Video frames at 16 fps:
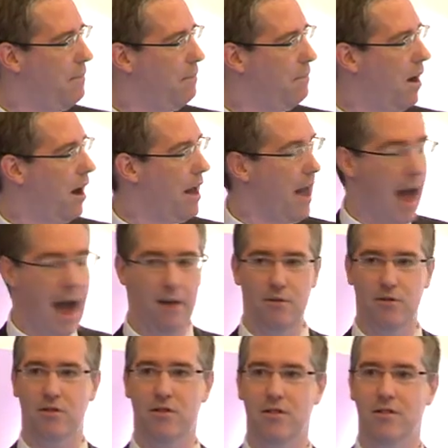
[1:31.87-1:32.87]
my
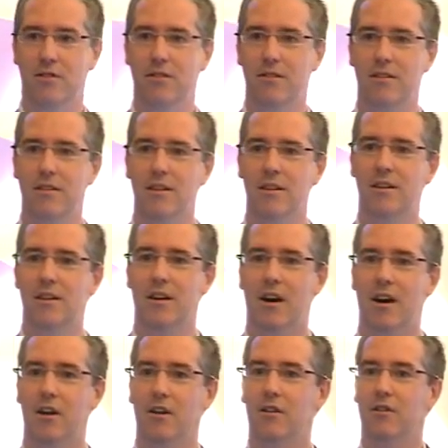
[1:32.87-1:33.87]
house
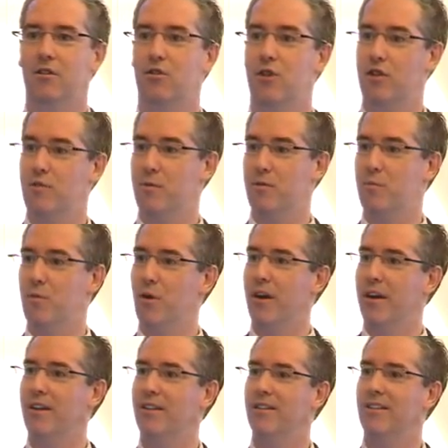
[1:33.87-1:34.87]
on Christmas
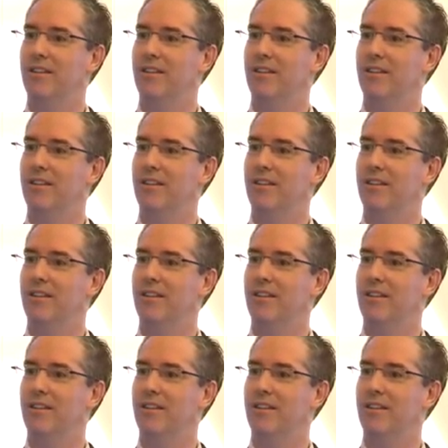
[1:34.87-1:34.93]
morning.